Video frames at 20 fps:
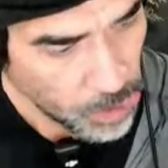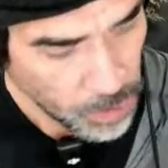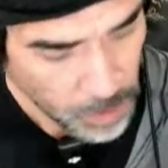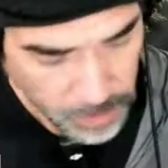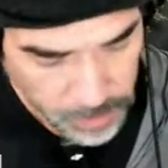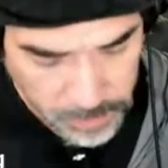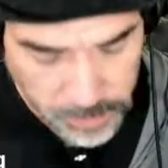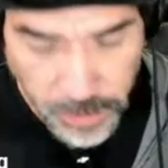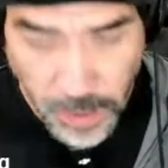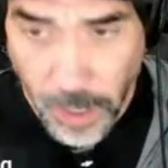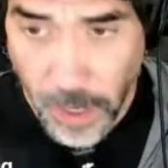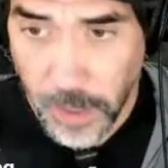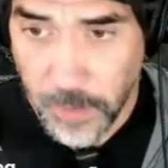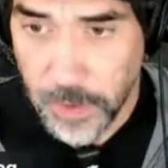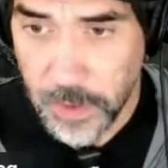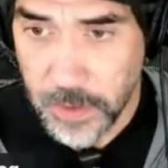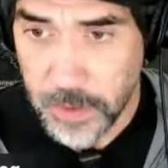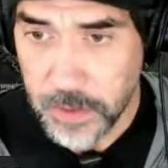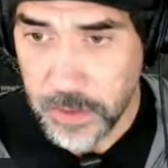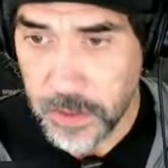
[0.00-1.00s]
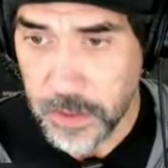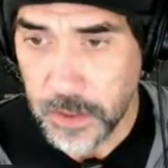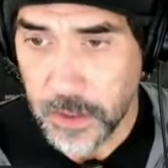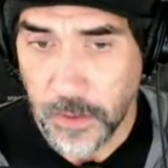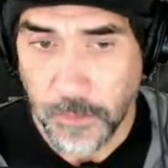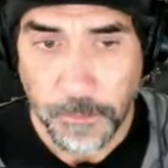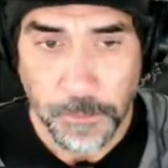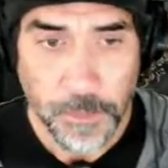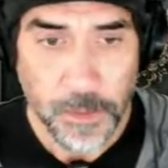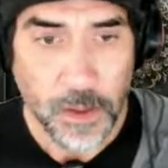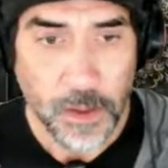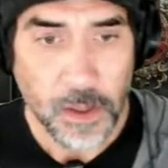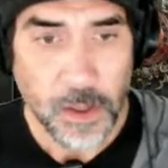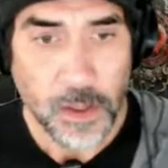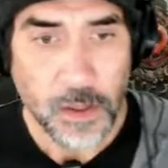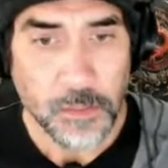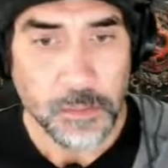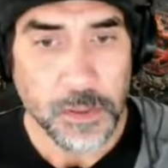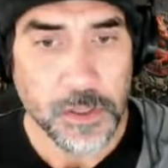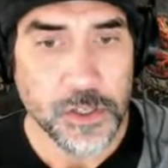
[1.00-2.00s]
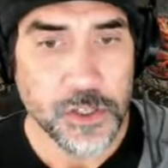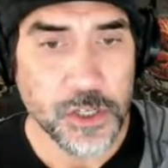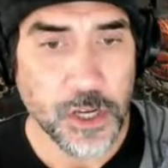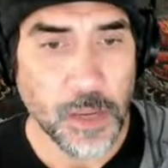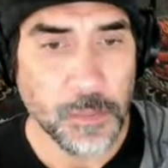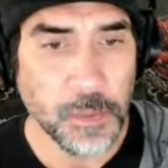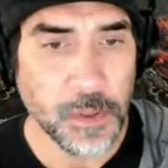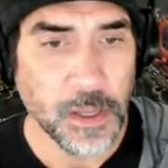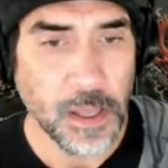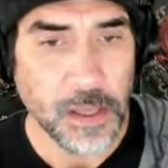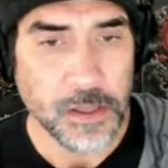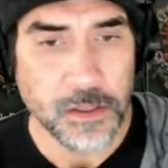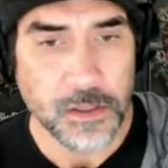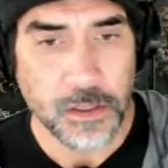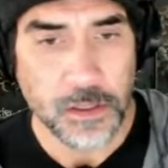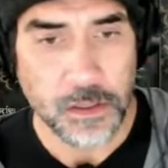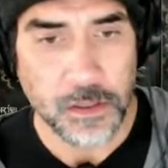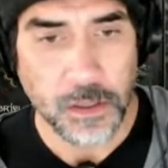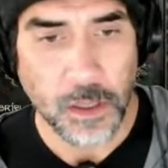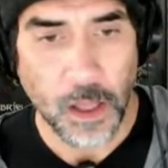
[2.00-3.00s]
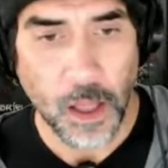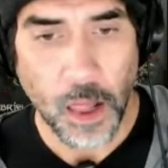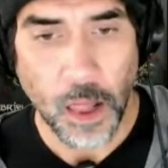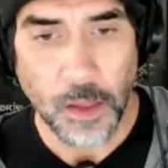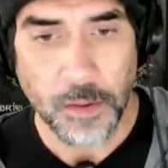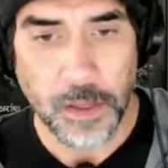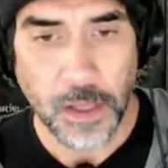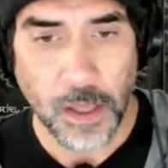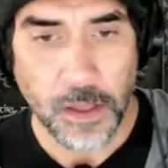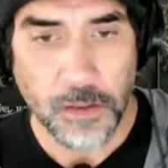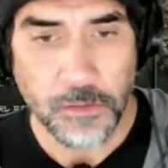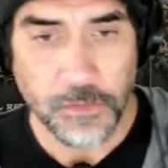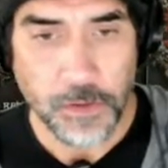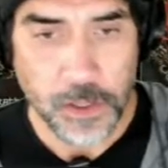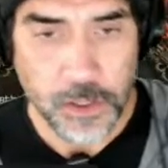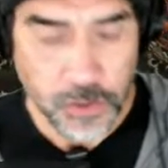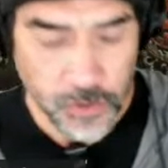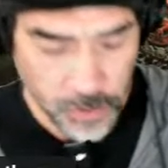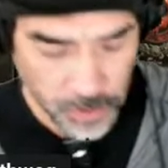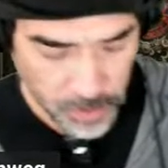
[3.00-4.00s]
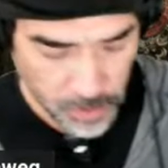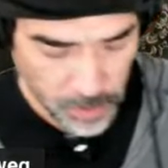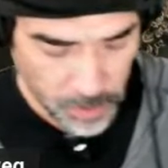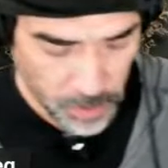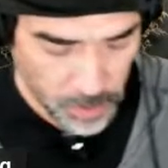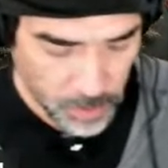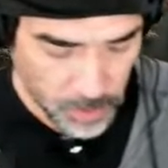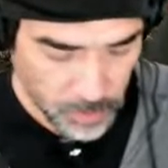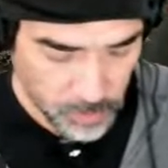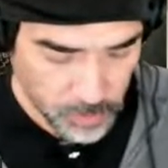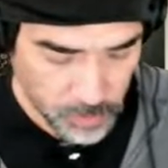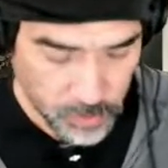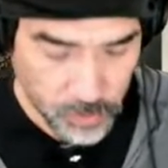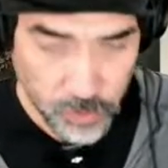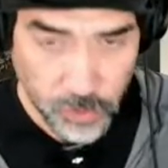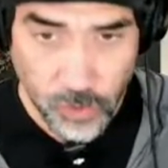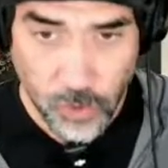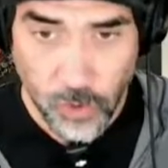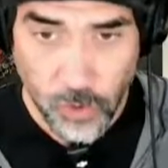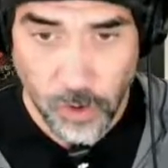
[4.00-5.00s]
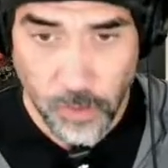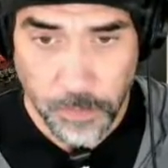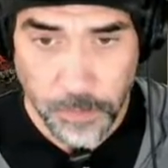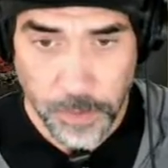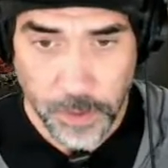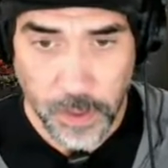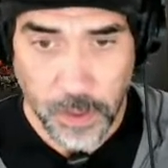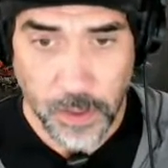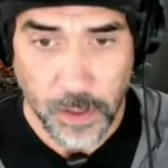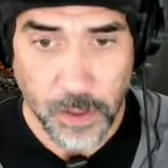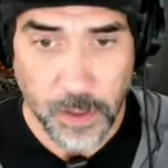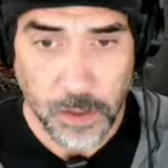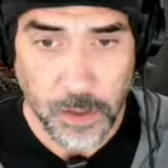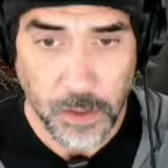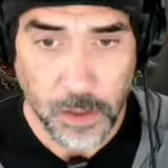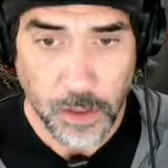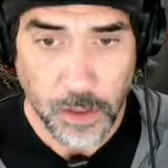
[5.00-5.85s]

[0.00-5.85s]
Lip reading: diamonds, but shape it as a medallion featuring the scorpion